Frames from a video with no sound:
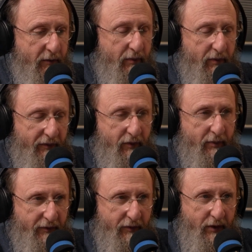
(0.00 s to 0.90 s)
But
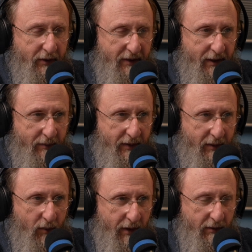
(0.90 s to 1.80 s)
before you tell me
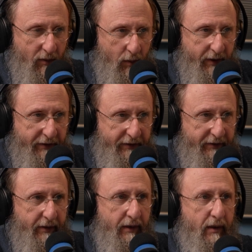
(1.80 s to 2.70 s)
where it was